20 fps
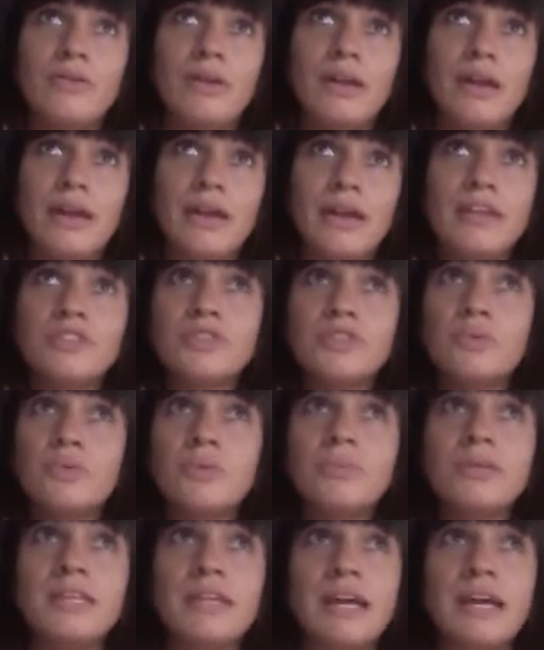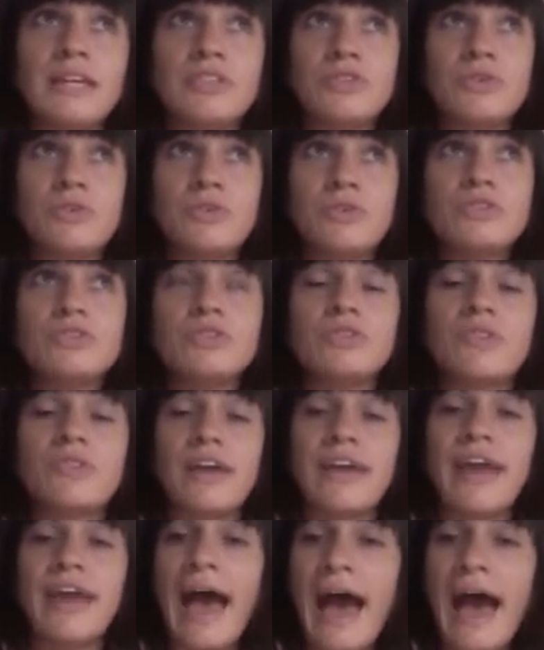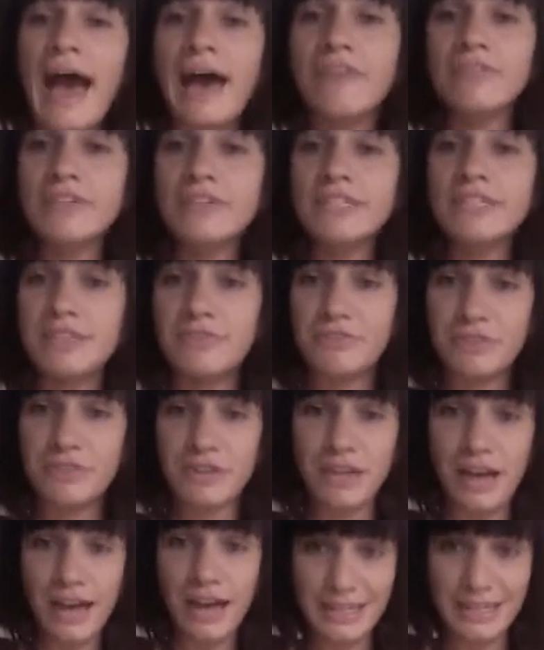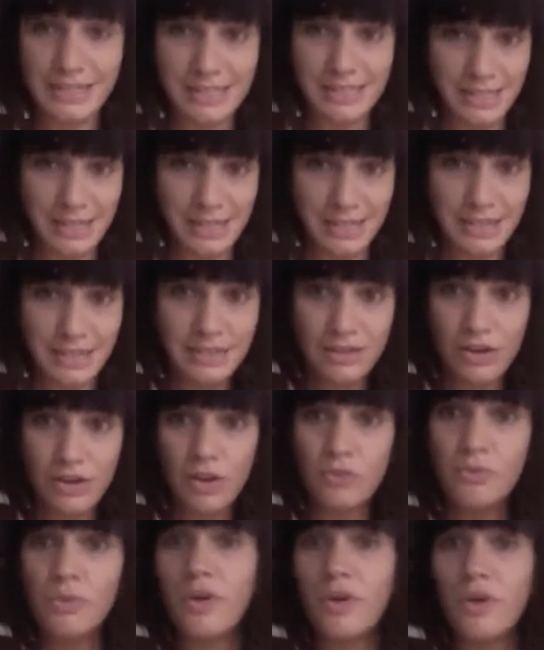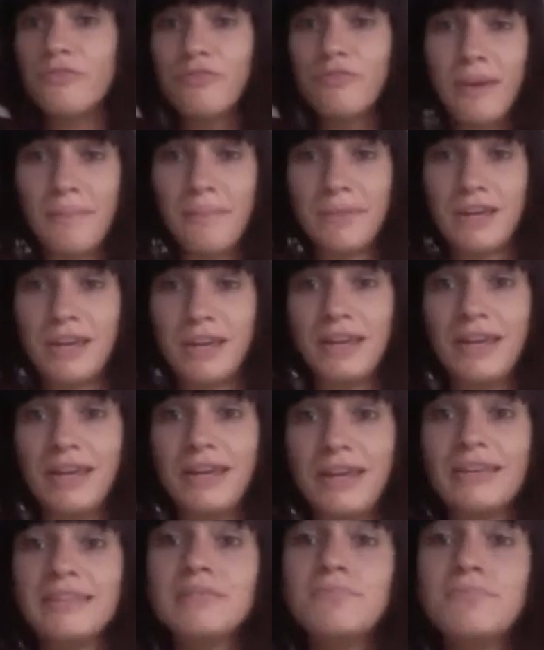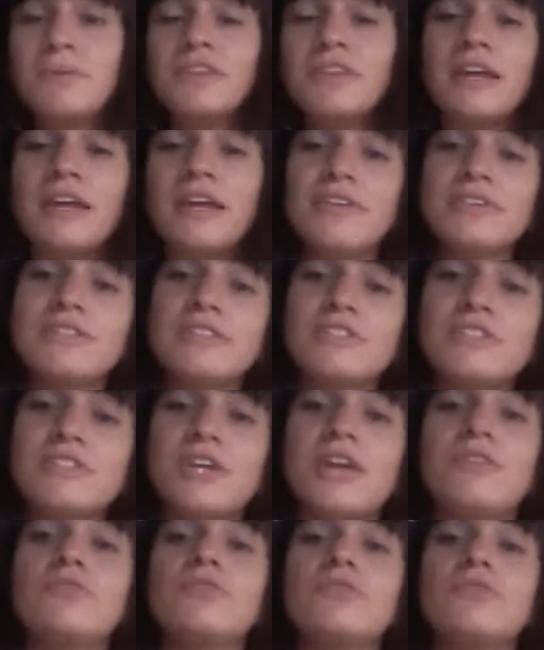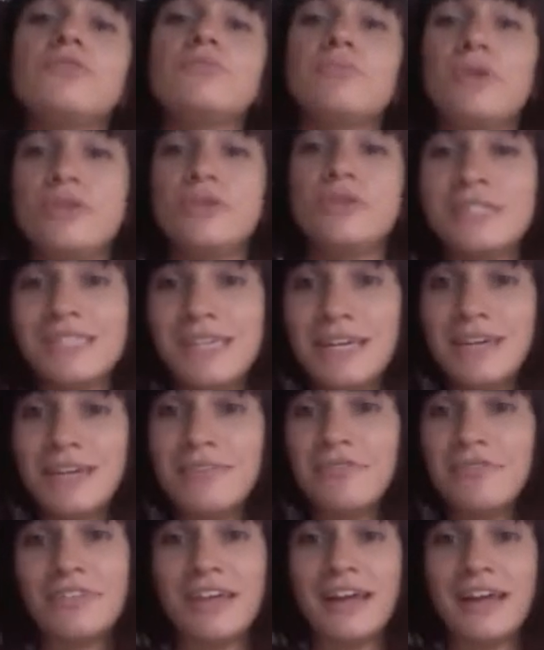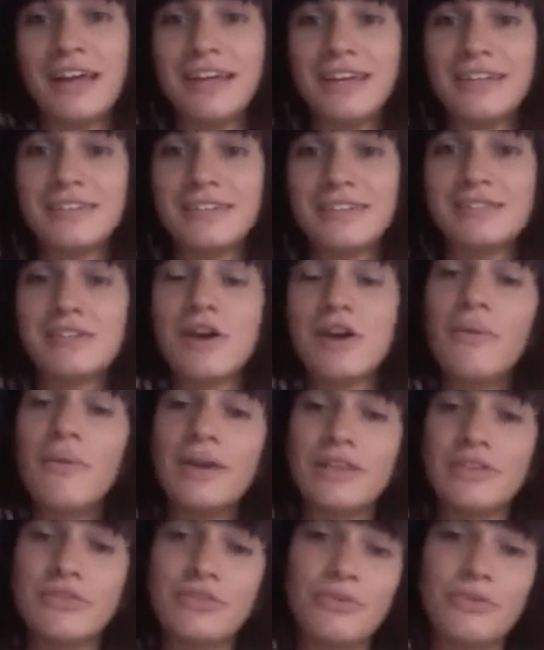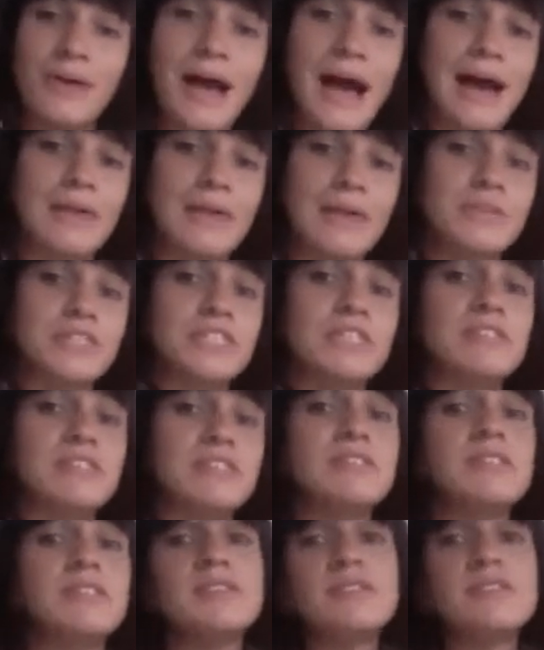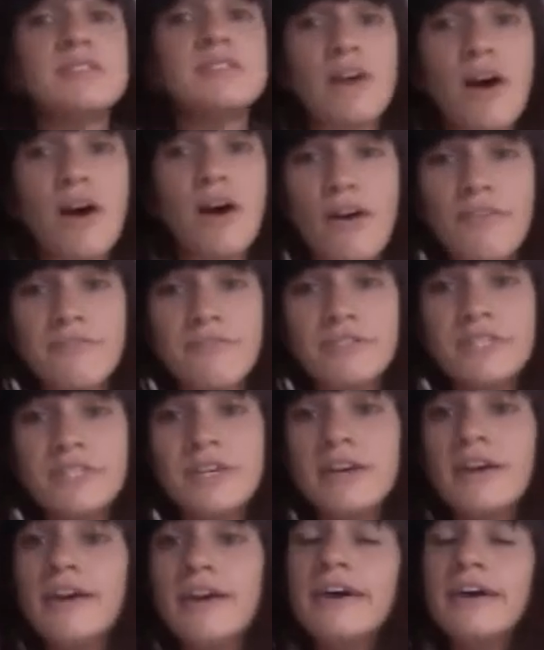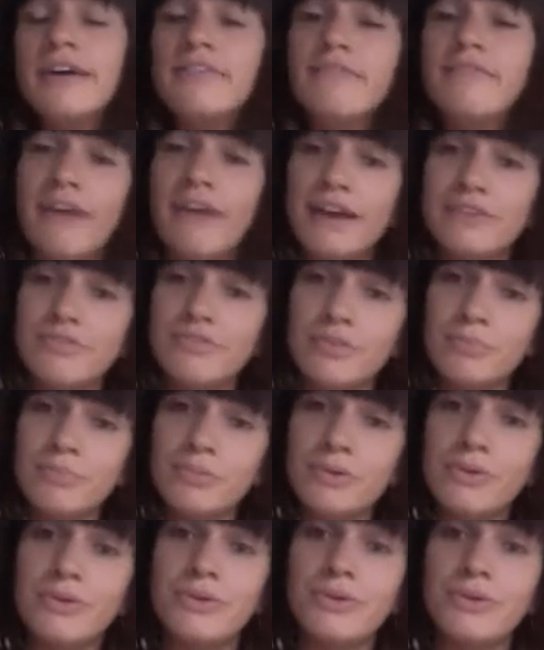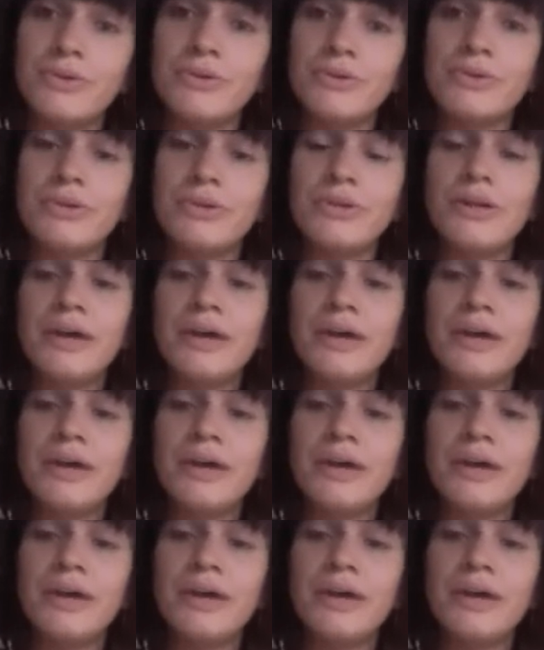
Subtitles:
each woman that I talk to, they have a different idea of what feminine is, but there is a general motif that is going throughout, which is this soft, vulnerable,